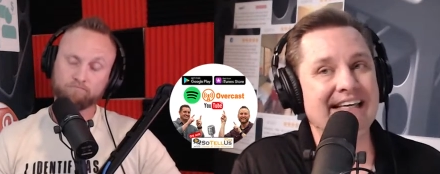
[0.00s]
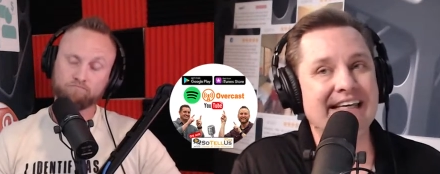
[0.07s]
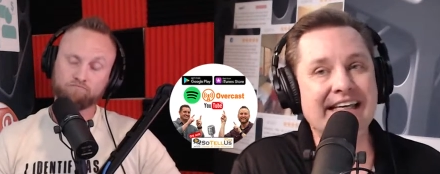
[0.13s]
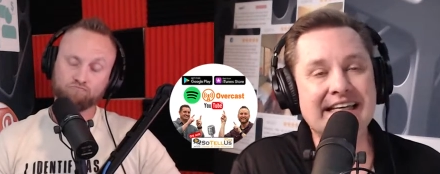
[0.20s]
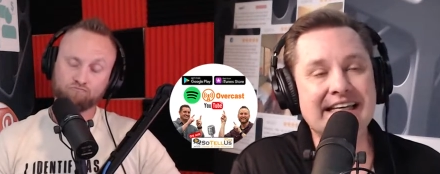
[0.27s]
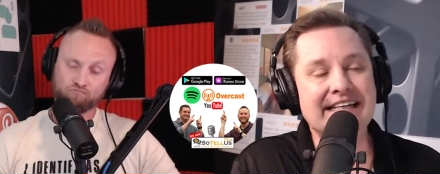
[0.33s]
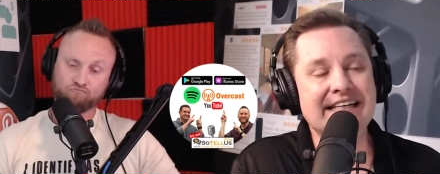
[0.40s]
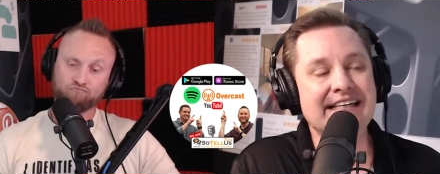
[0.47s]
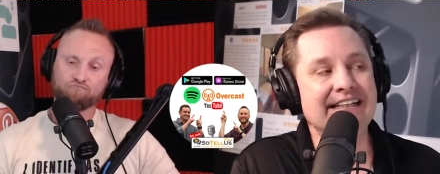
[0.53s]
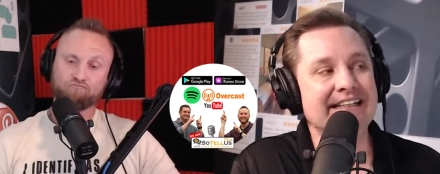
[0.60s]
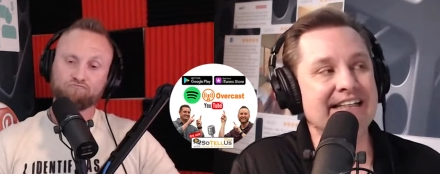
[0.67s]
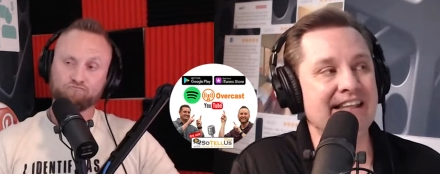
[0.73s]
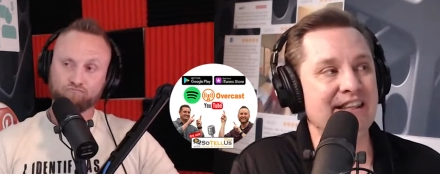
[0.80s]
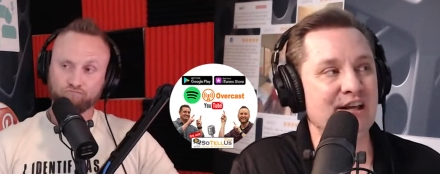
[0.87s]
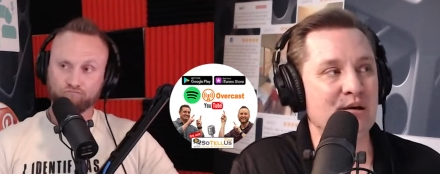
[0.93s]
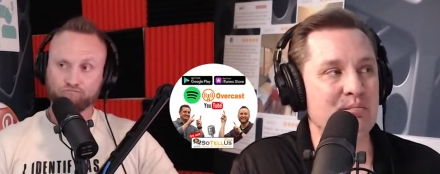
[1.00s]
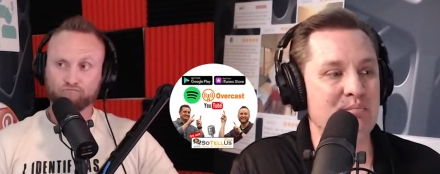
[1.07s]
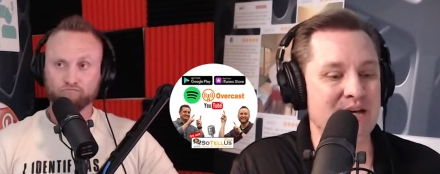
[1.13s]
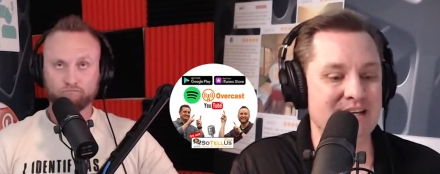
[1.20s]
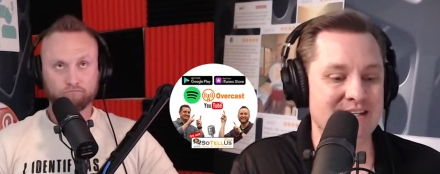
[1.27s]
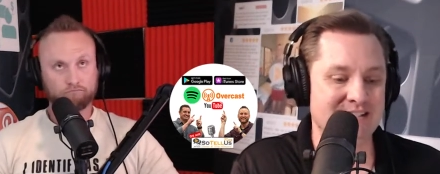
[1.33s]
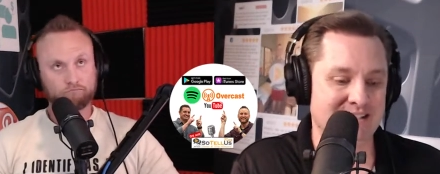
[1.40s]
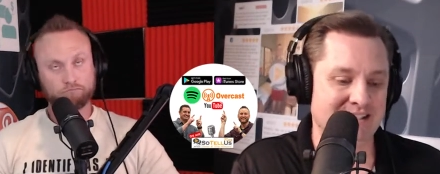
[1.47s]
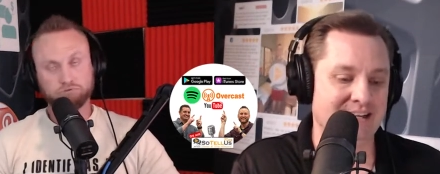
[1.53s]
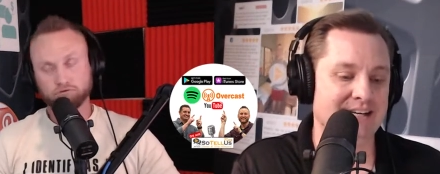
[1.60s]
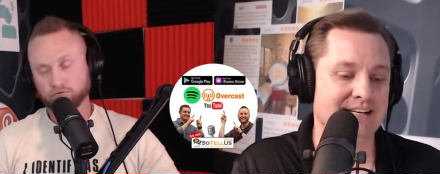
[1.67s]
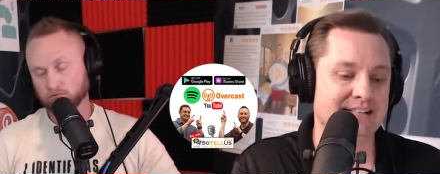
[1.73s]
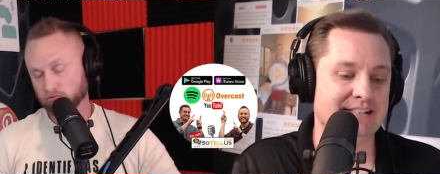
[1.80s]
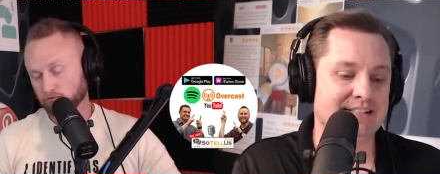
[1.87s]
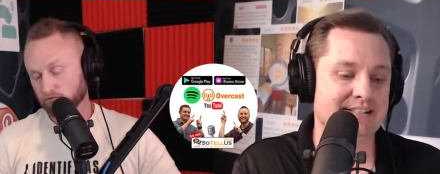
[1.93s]
Speaker 1: in the
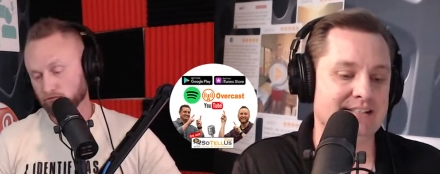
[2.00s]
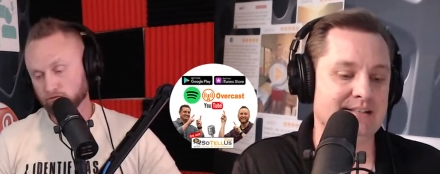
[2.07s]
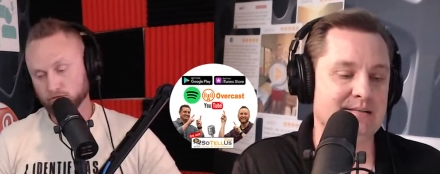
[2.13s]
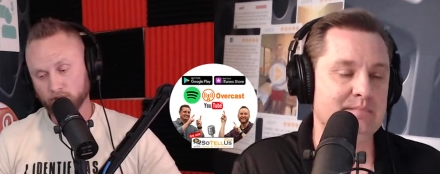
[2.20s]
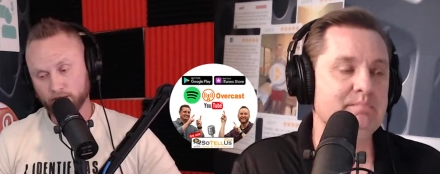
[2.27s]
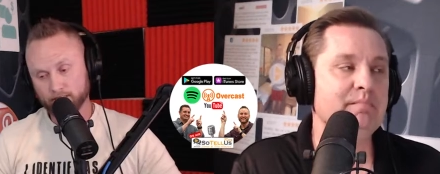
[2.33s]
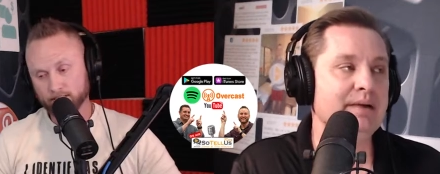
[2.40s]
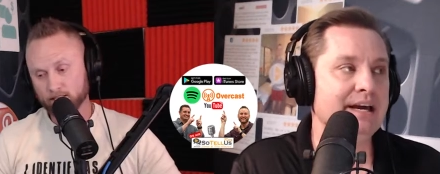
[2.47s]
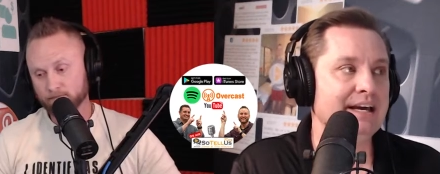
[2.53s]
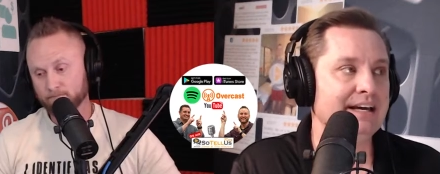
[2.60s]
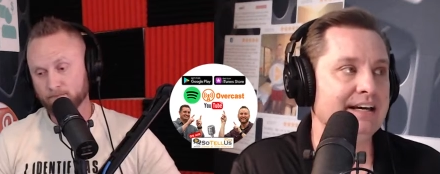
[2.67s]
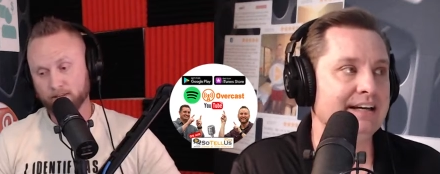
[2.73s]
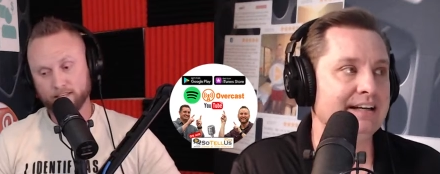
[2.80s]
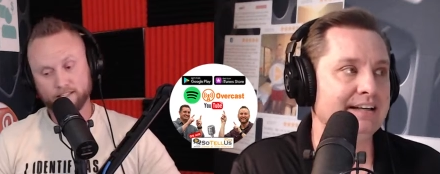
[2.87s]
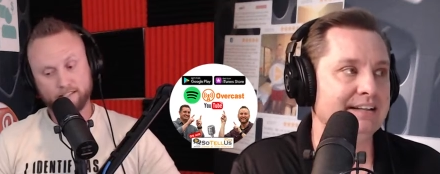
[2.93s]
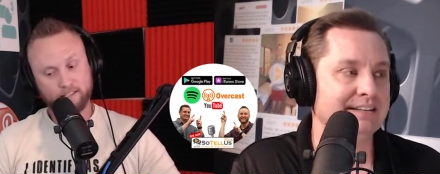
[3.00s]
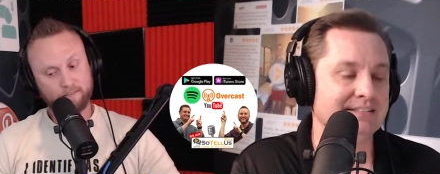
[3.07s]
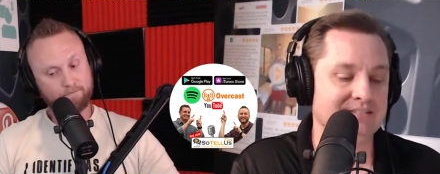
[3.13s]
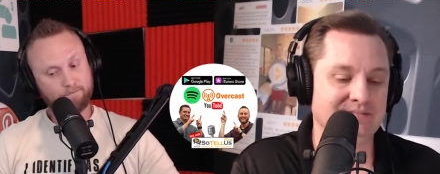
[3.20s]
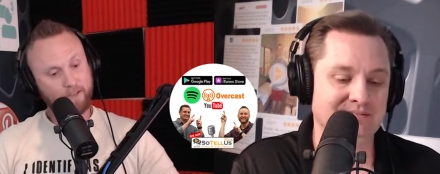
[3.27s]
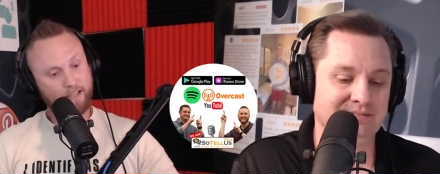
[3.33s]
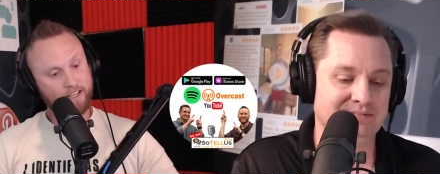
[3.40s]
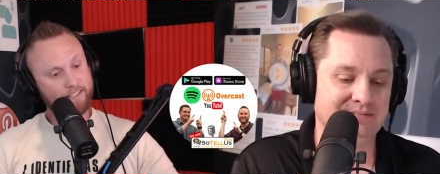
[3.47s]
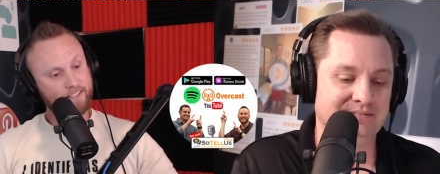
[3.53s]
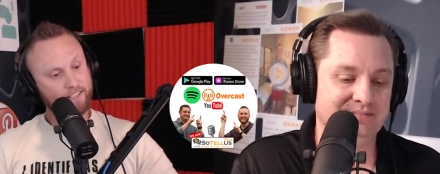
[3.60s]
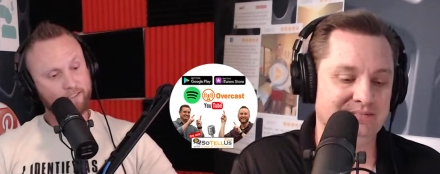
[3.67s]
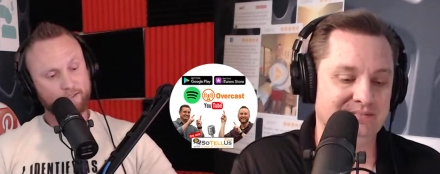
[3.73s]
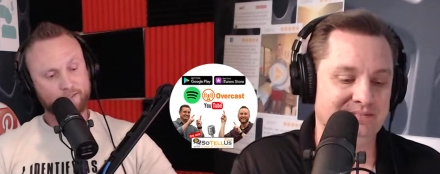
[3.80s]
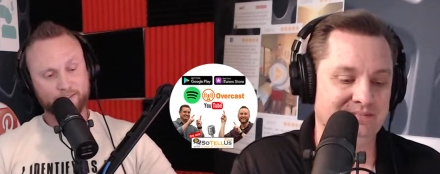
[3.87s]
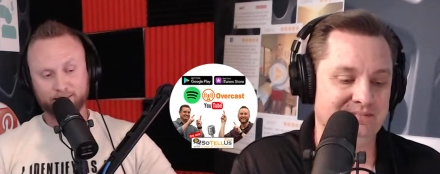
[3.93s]
business. Oof, it's Man. a it's a it's a
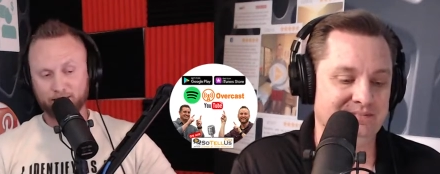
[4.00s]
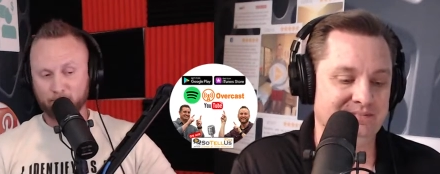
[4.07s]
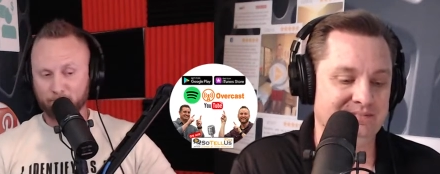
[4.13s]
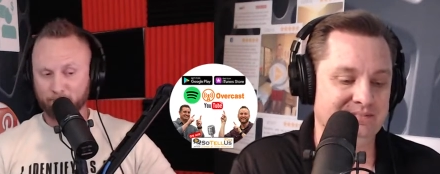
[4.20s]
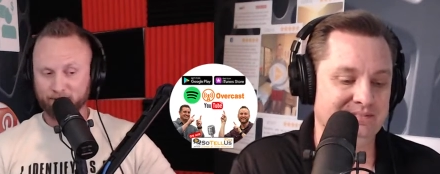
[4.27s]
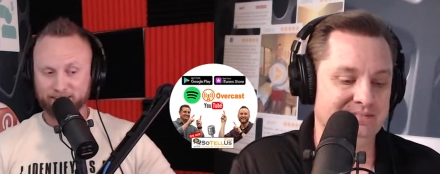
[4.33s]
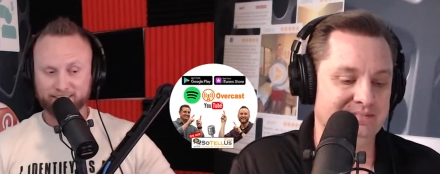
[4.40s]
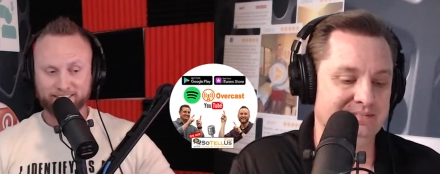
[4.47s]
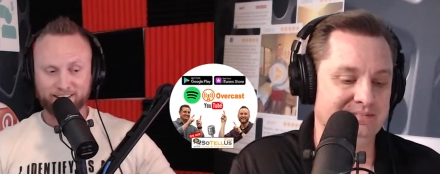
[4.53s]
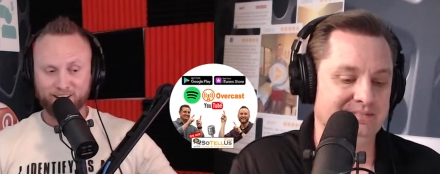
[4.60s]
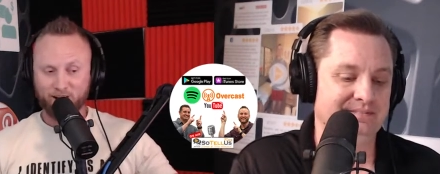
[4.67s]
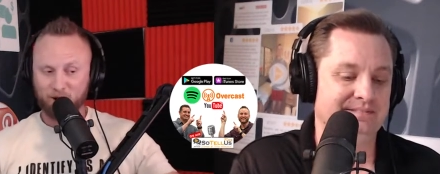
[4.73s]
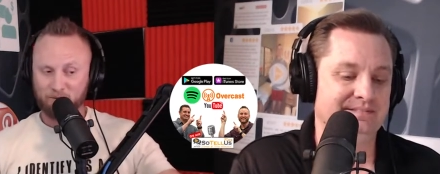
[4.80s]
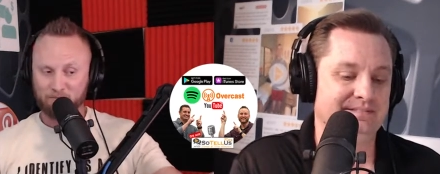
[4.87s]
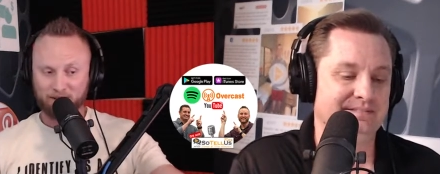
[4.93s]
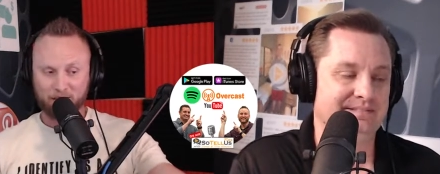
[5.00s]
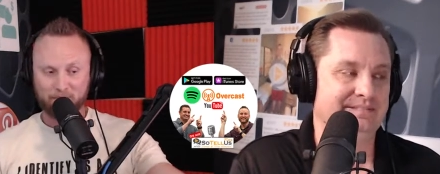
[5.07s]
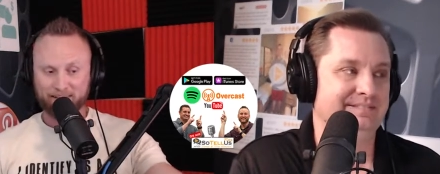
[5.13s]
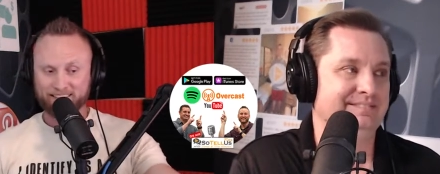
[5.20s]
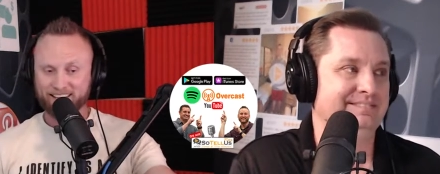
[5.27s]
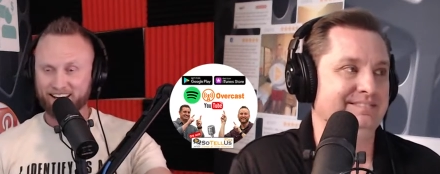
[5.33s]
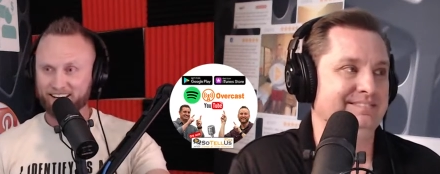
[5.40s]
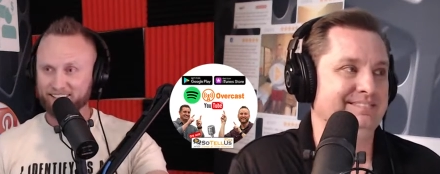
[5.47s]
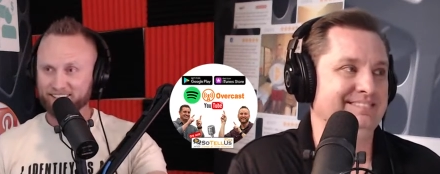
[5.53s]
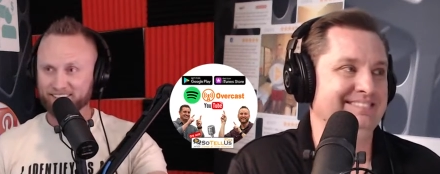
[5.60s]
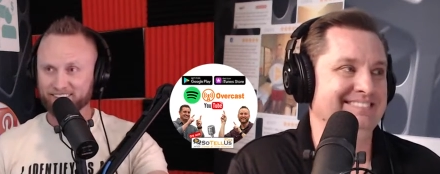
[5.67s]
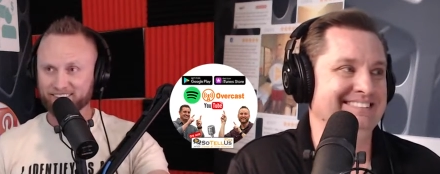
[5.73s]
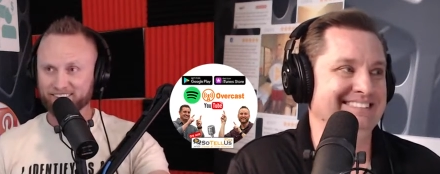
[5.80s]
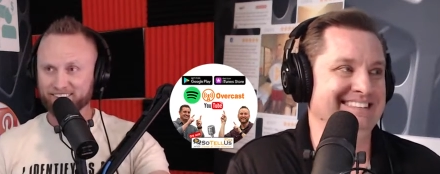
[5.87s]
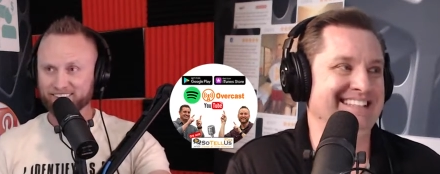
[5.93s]
slippery slope, let me tell
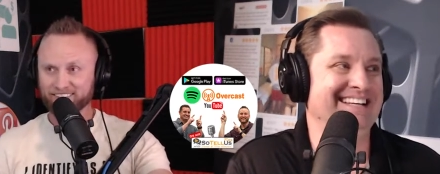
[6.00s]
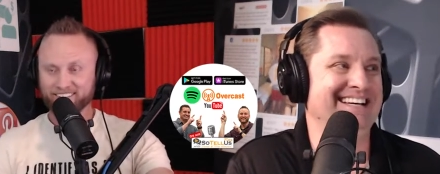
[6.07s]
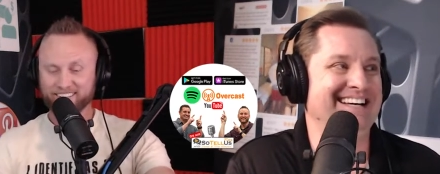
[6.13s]
you.